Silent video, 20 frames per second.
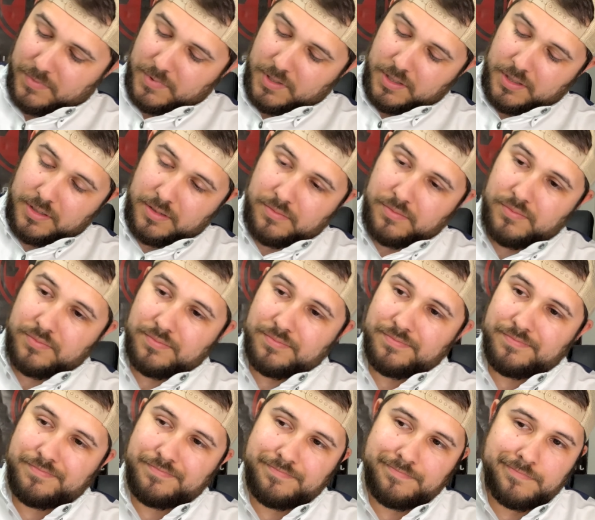uh,
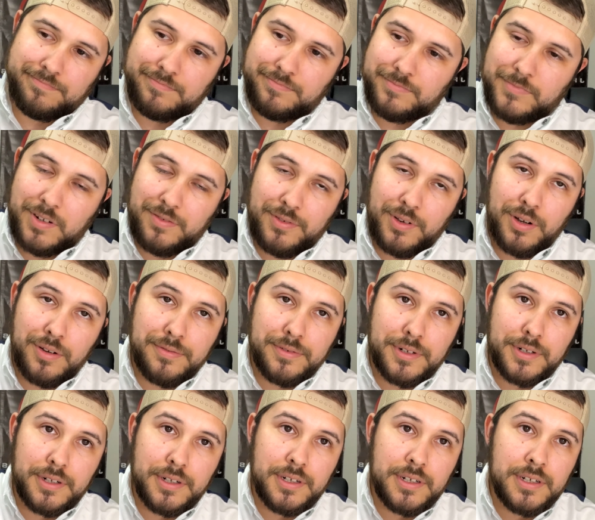
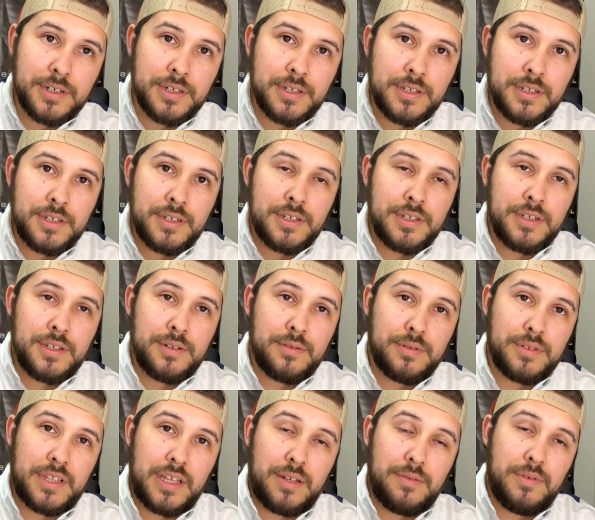revolver
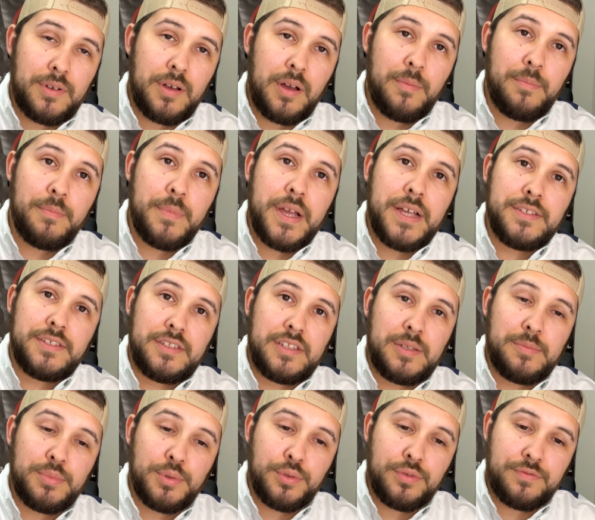that amazingly
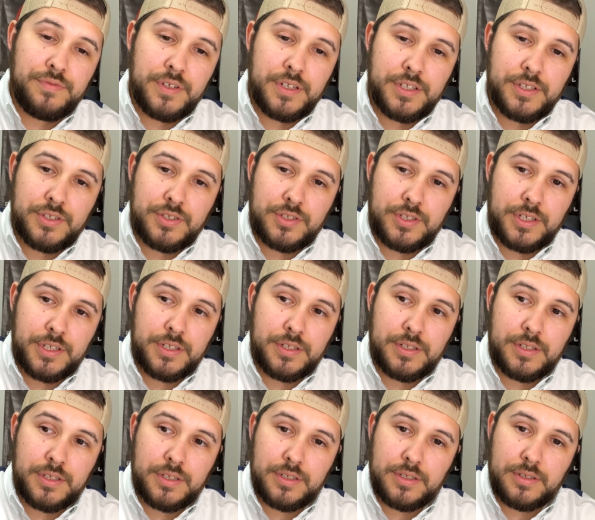blued finish
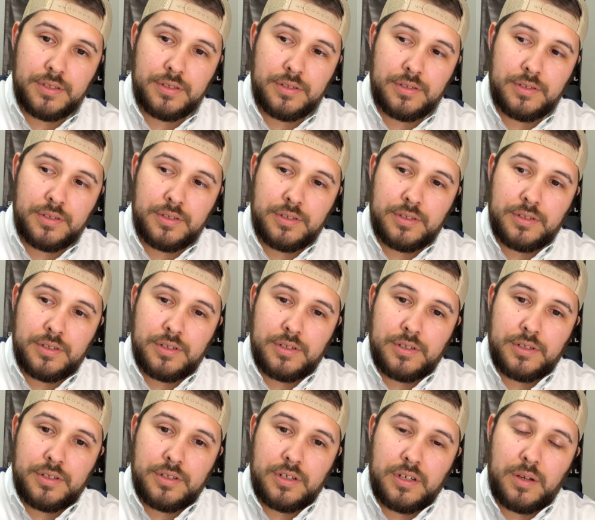and
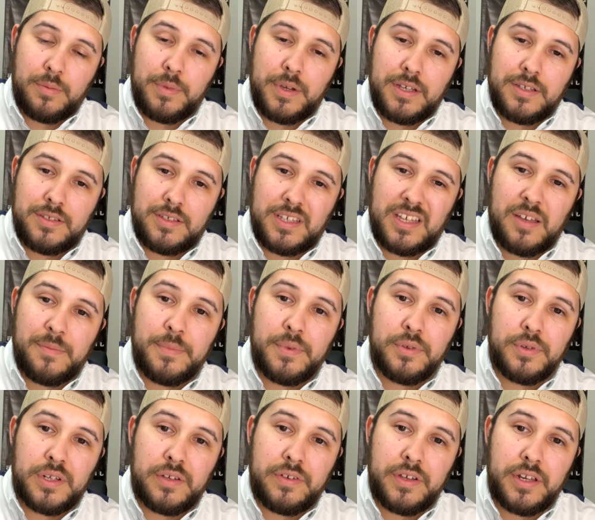amazing
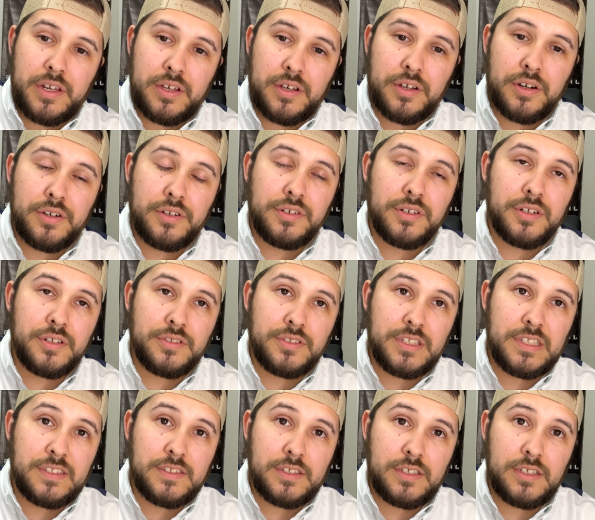capability of hitting 100 yards
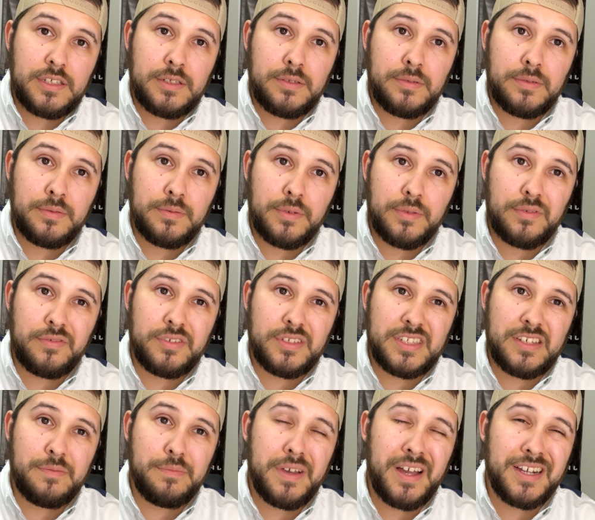easy with the
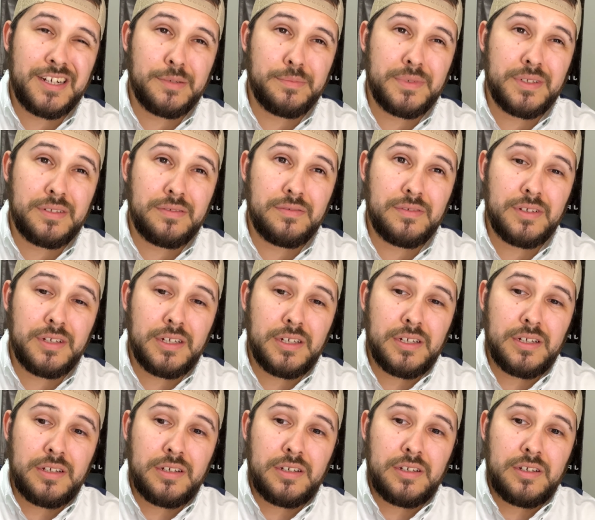reset magnum and
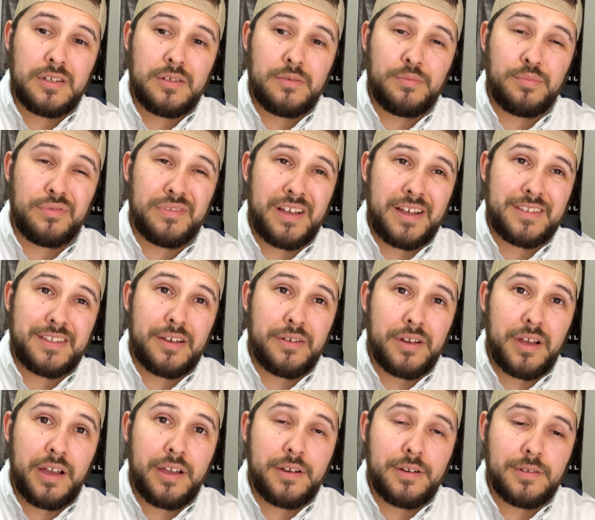blacked out
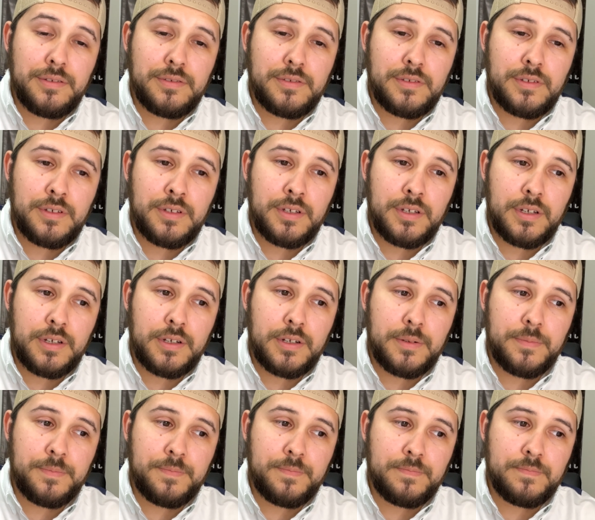irons,
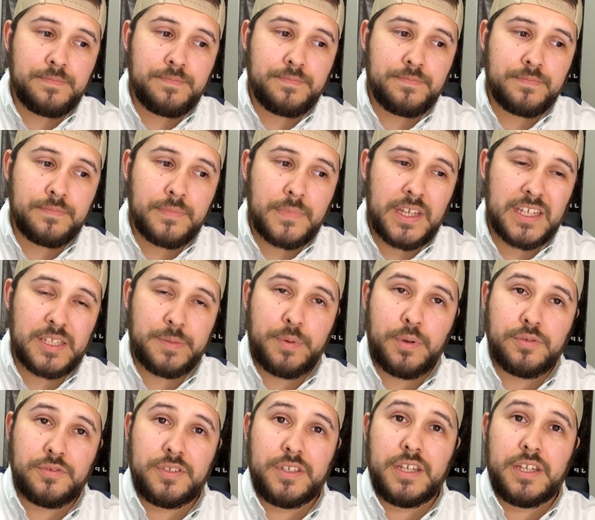um, as
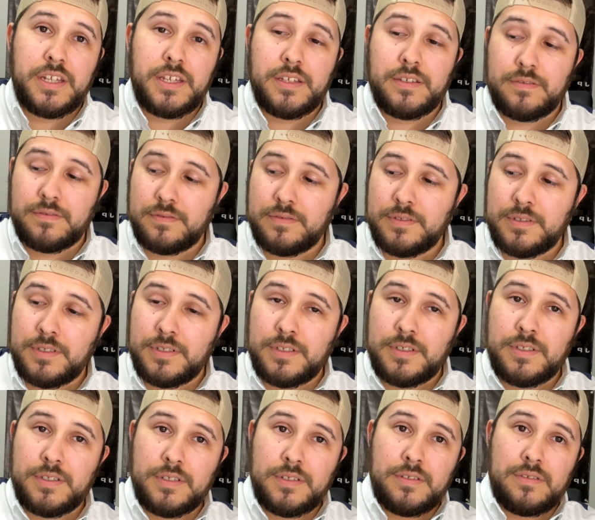opposed to getting
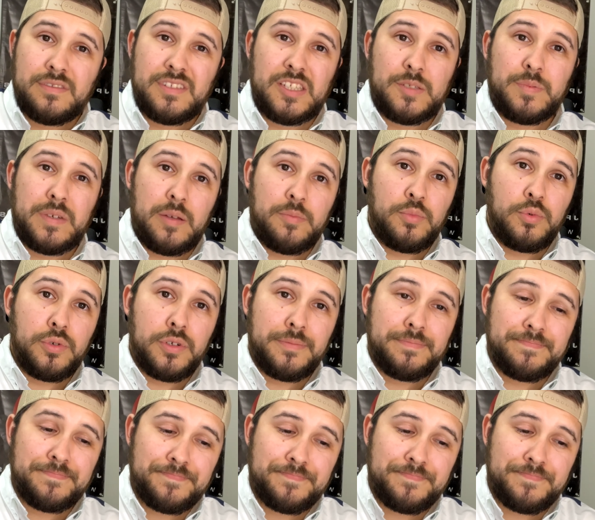this bad boy.